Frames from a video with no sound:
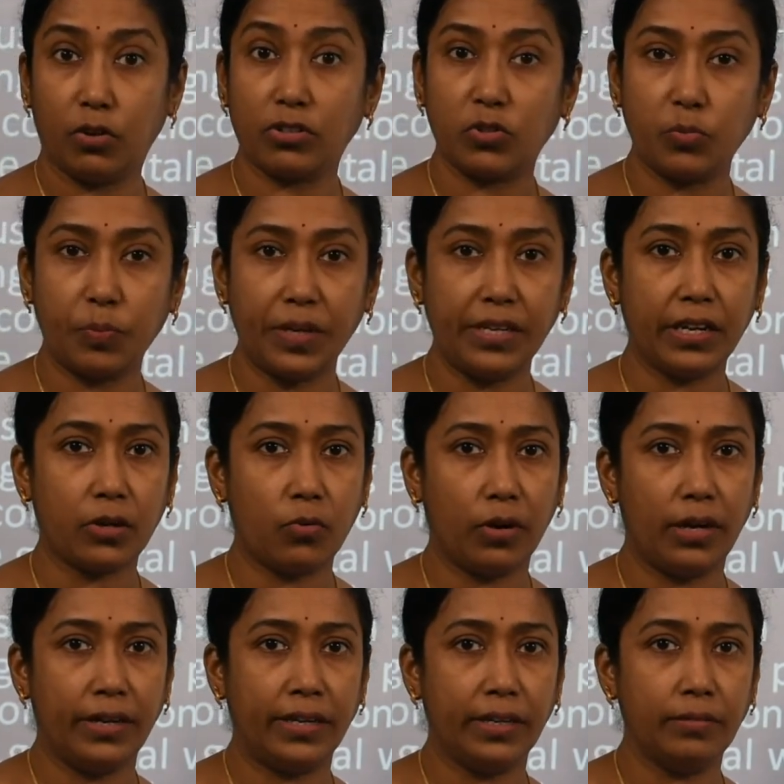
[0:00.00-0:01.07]
or superior
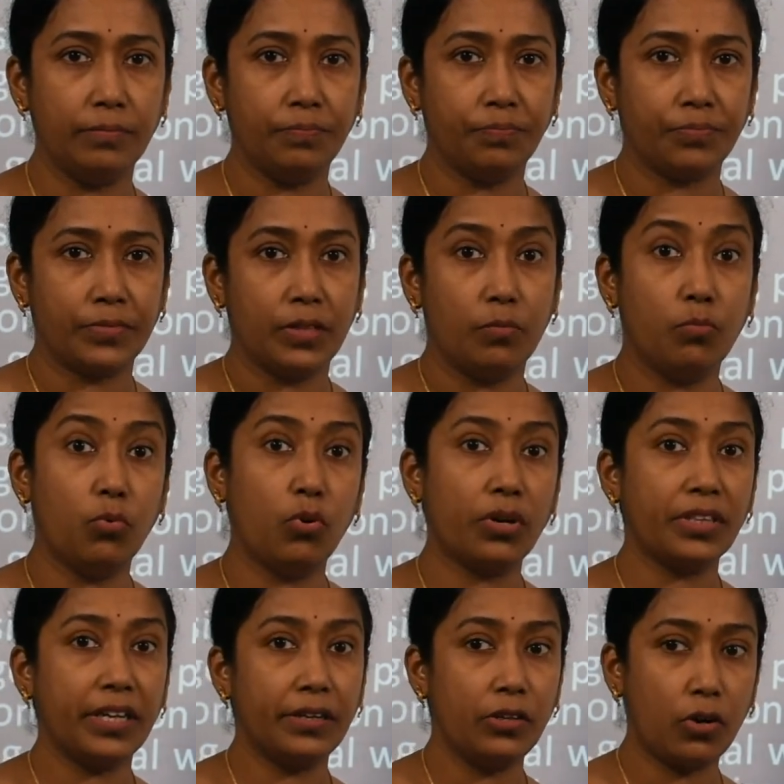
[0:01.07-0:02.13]
quality more
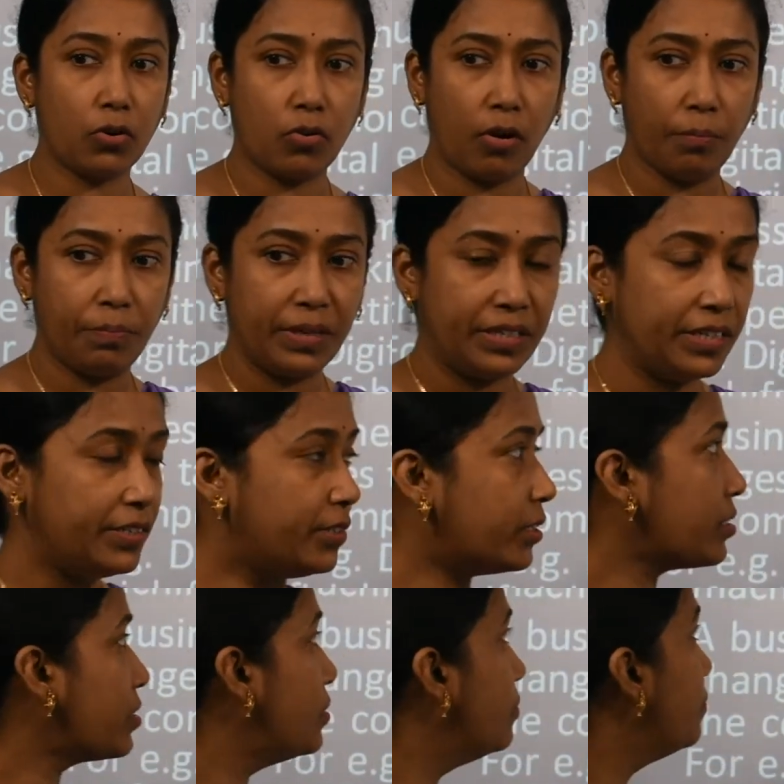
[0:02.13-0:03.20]
than your competitors.